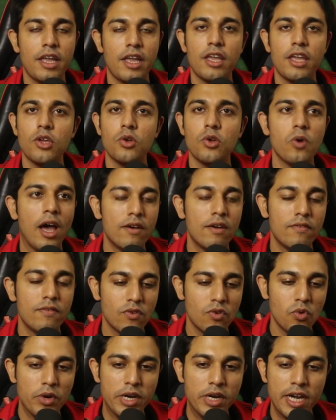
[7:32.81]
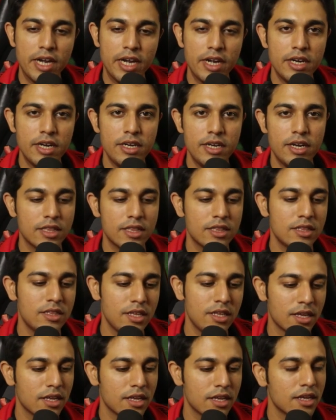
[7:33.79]
You have coded
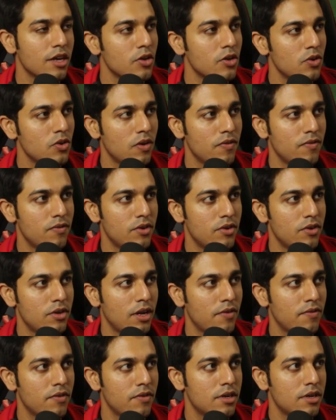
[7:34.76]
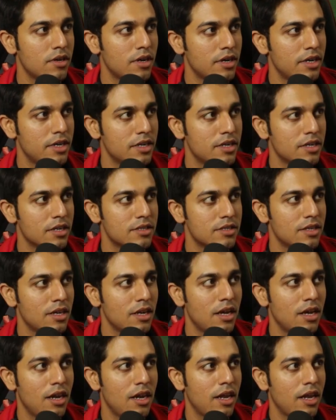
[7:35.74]
nothing, you have never written a
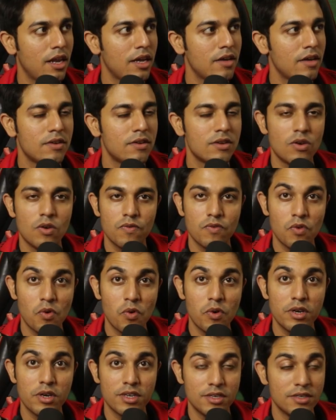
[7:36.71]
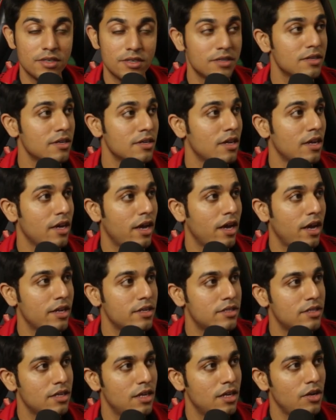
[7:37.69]
single line of code here, and
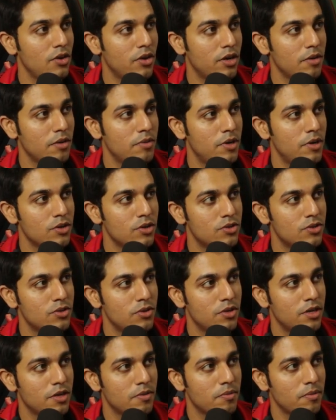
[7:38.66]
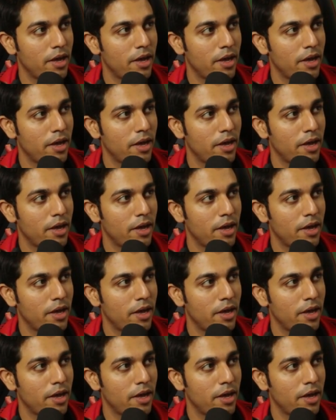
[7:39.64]
still you are able to shoot him.